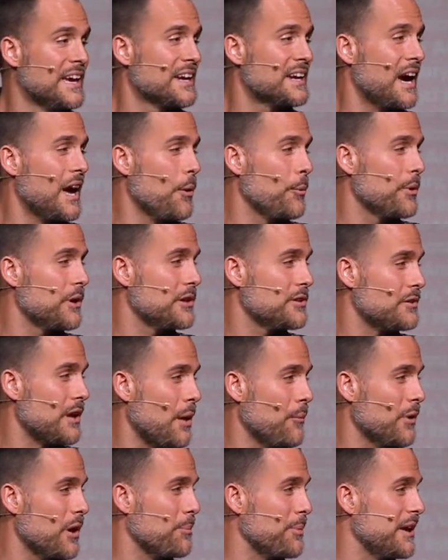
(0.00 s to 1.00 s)
I want to, I
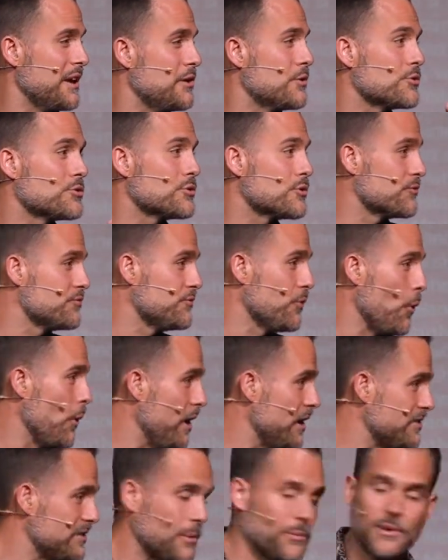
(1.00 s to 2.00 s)
want to hear your
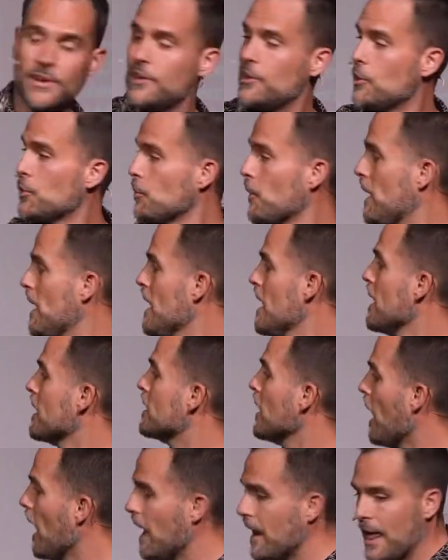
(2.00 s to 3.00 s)
voice. I want to hear what
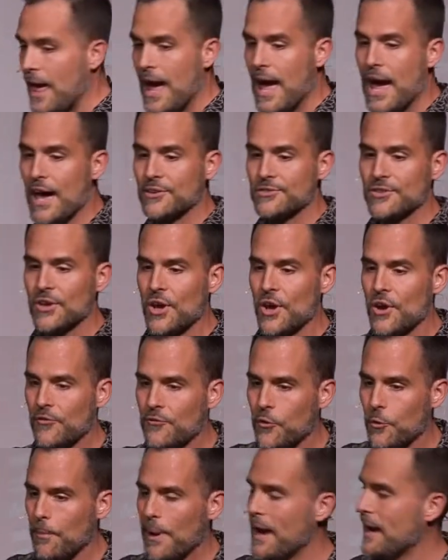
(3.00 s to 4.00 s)
God has
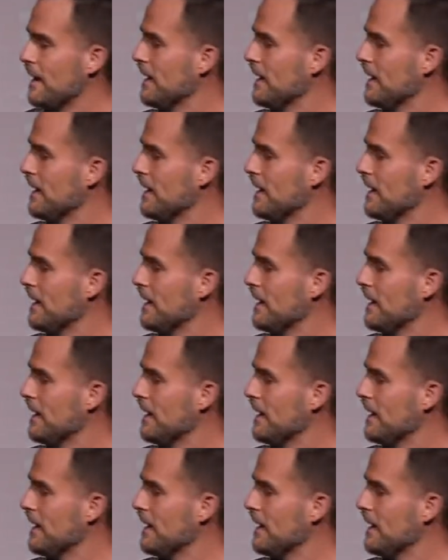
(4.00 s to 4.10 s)
for my